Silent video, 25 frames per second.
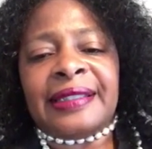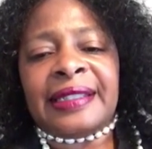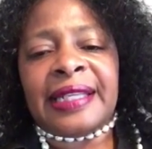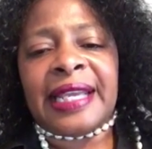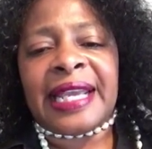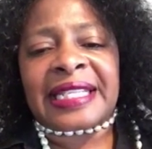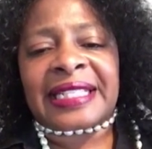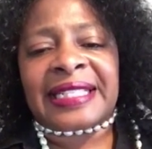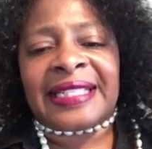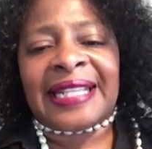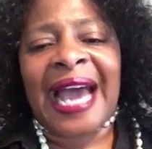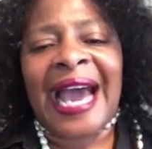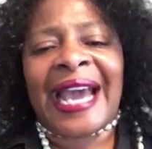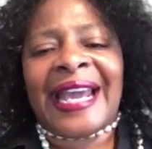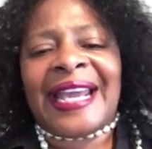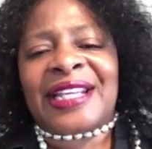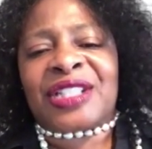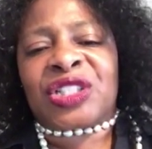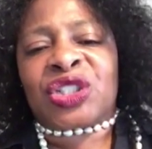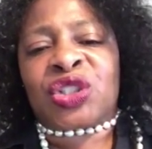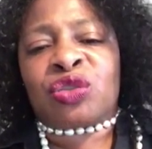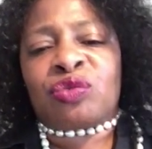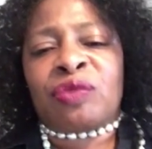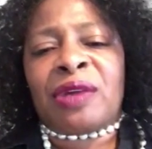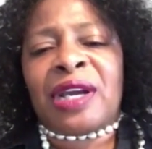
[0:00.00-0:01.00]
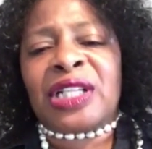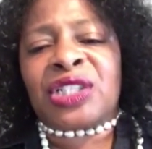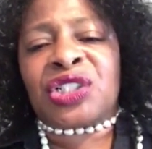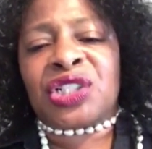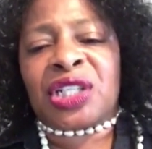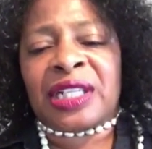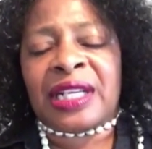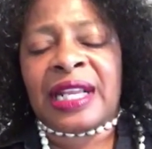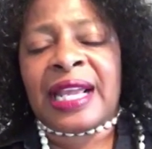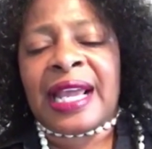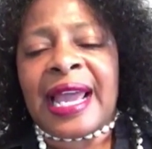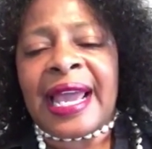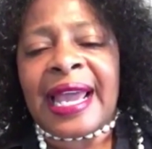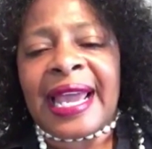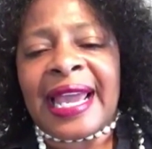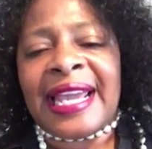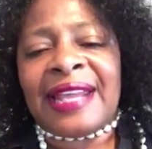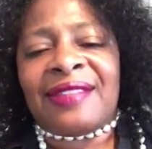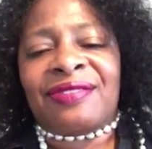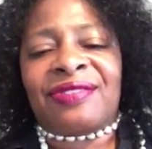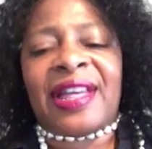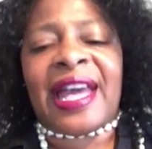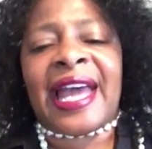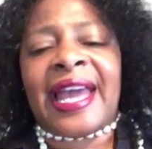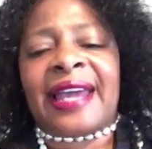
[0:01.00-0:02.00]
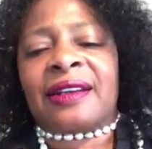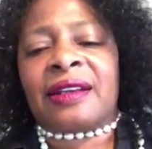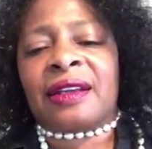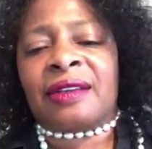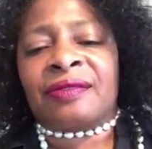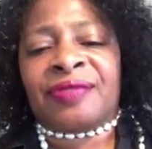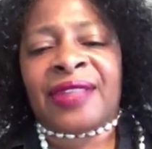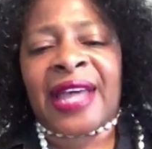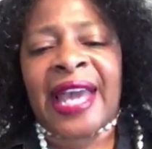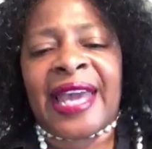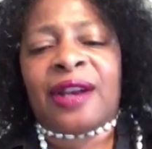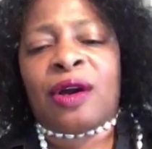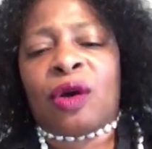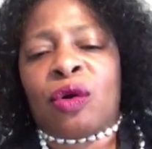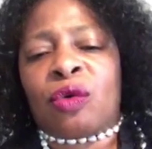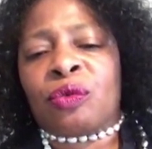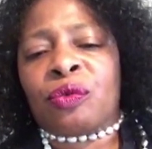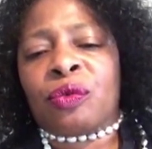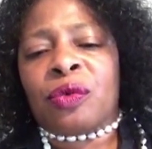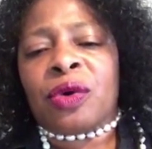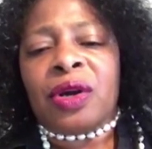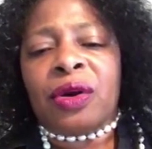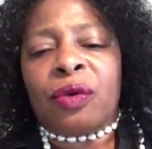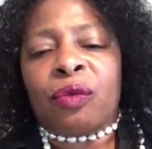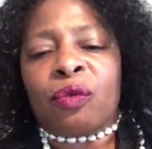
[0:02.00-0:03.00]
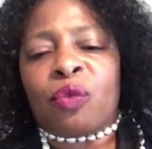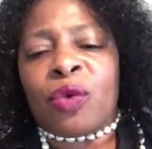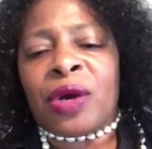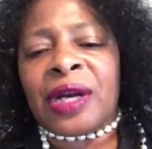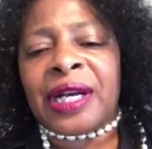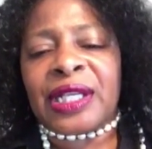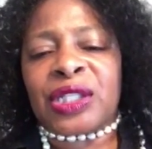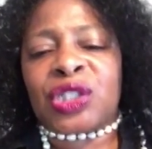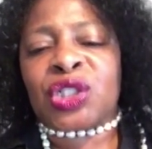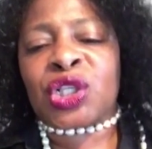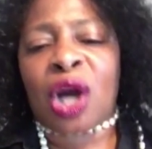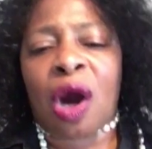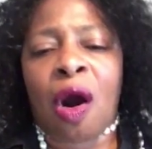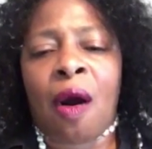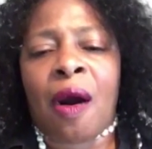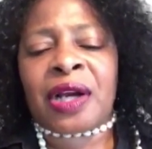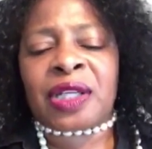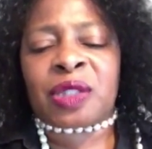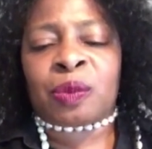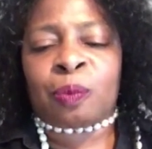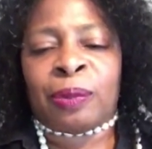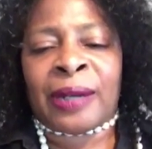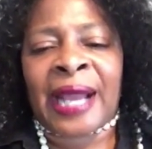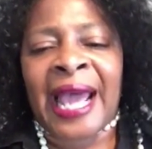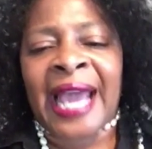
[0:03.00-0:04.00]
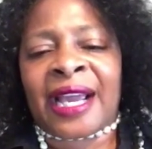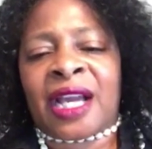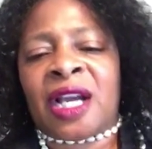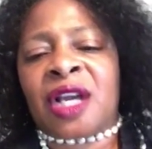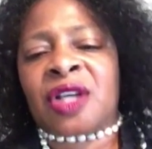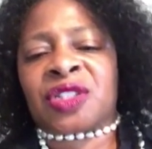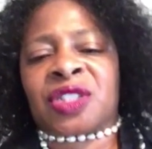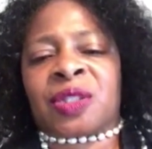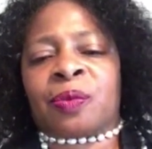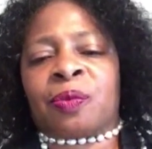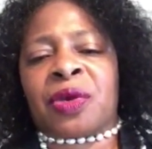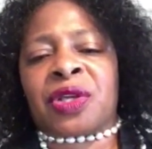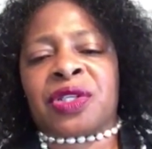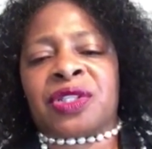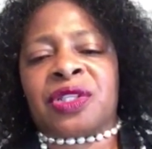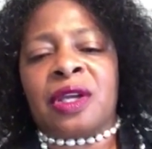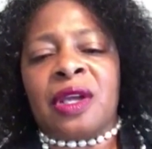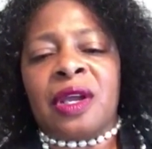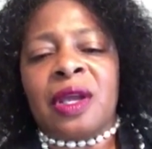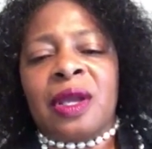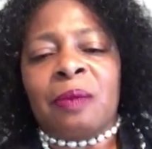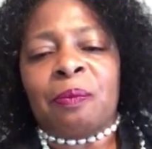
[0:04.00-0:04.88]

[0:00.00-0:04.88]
is not as stringent in that they don't really charge black customers